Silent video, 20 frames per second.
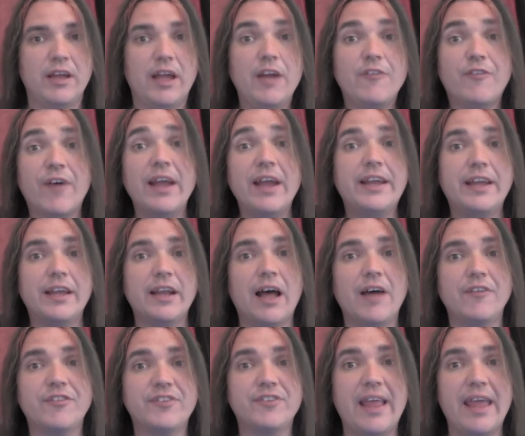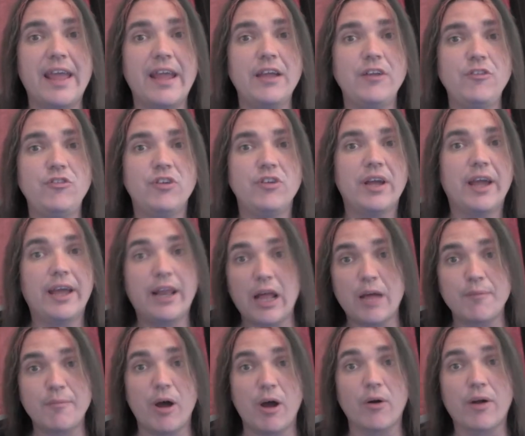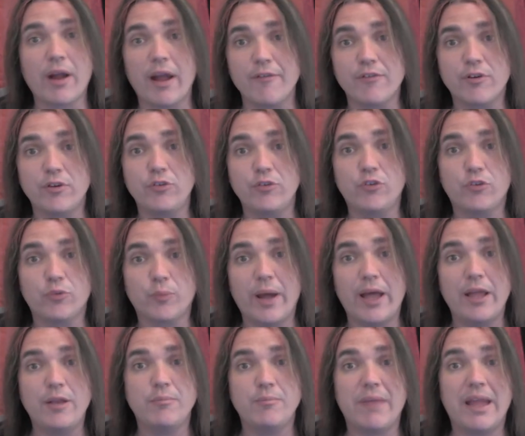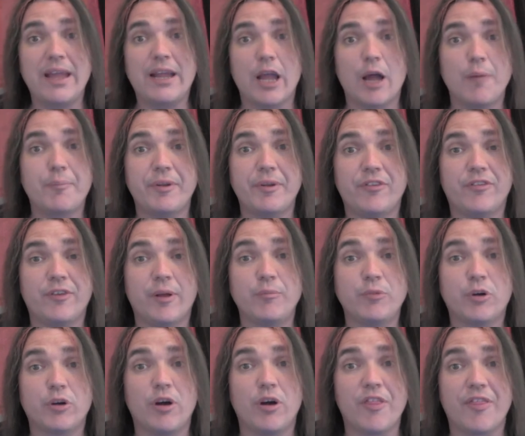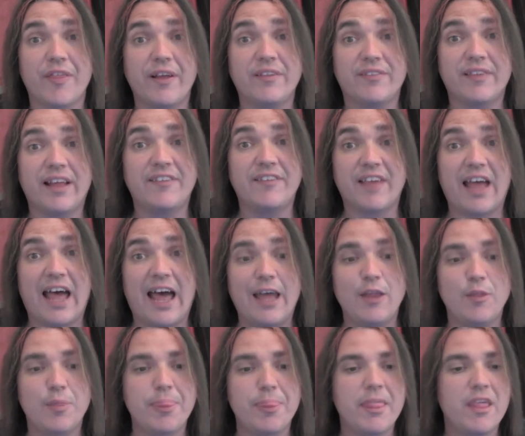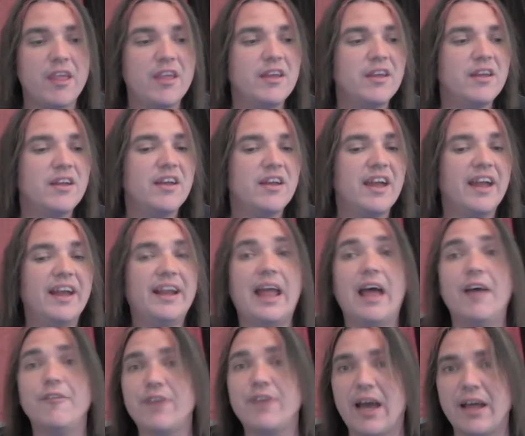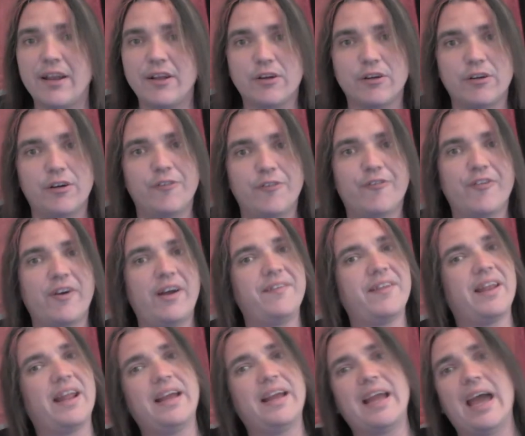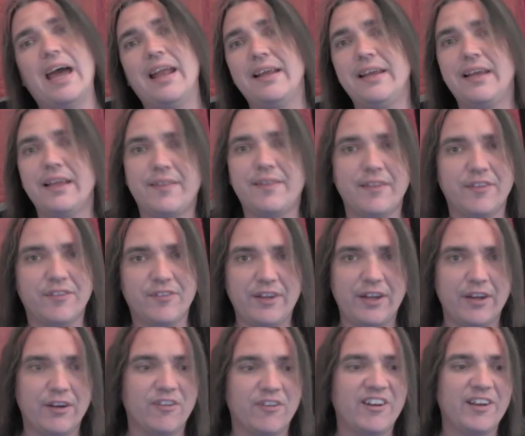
If I get off stage and I'm all covered in sweat and makeup and some girl thinks that's hot, and I've got a girlfriend, and I got to get this gear